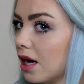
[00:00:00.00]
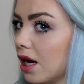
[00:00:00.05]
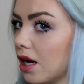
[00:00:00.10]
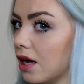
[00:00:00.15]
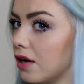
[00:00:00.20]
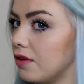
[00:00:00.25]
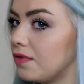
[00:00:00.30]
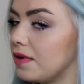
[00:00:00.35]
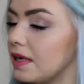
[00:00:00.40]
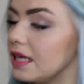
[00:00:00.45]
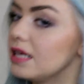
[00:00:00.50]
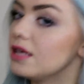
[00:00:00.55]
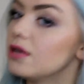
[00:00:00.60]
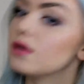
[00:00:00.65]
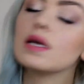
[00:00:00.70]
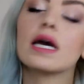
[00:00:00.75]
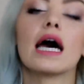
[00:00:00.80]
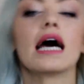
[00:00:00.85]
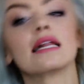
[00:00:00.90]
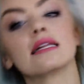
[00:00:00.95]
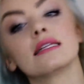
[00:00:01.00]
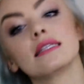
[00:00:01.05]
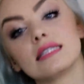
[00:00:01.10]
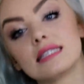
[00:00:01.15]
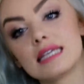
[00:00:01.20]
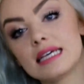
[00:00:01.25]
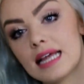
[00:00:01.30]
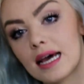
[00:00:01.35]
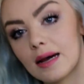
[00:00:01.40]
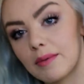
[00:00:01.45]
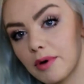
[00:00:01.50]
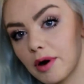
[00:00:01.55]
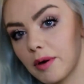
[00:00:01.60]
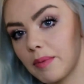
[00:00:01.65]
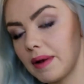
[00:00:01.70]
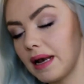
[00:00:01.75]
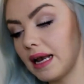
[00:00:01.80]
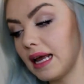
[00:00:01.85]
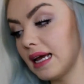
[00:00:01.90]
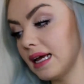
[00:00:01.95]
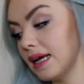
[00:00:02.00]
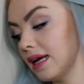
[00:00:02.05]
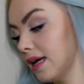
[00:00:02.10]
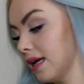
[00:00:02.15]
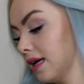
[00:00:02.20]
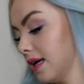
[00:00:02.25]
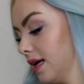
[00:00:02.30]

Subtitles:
Hopefully you can see that properly.